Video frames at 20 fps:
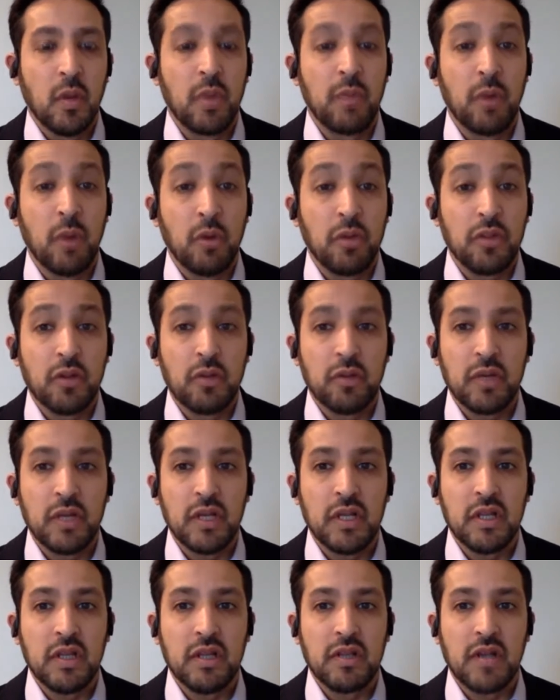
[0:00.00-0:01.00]
we both
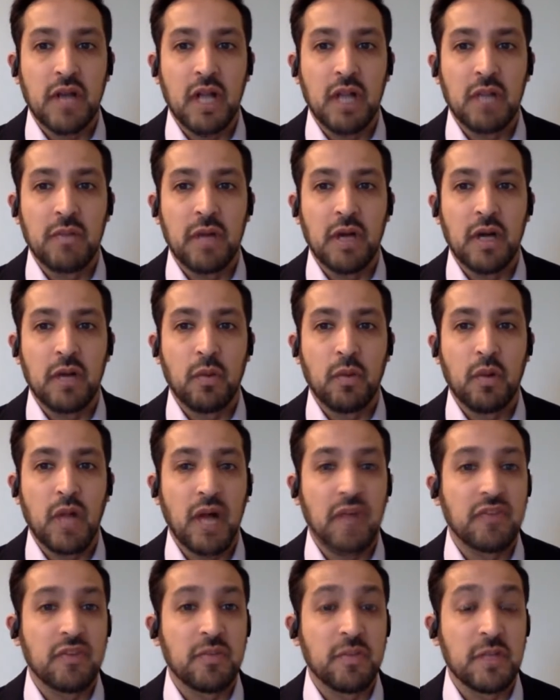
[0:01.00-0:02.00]
agree the Taliban will
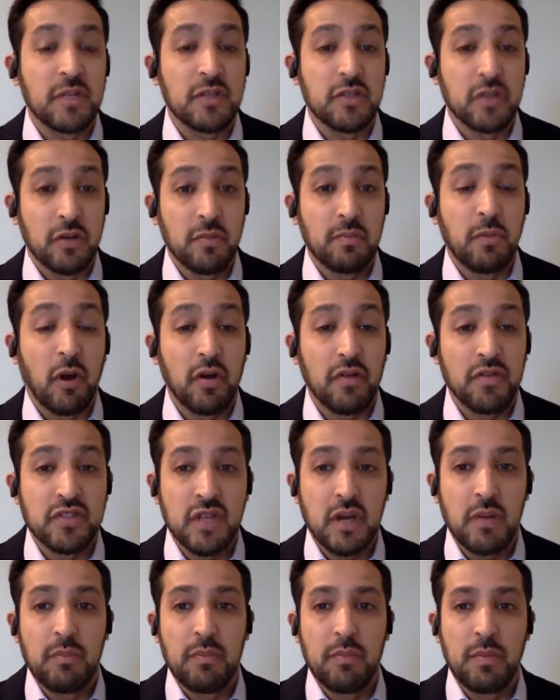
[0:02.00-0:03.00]
have to be certain part of
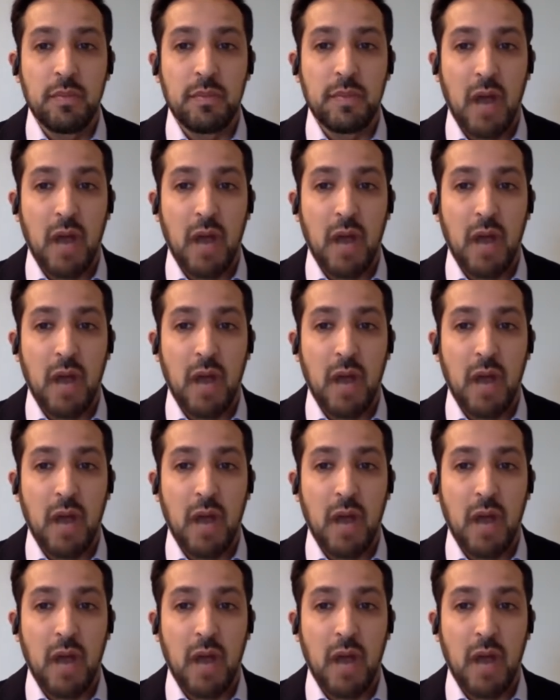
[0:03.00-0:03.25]
some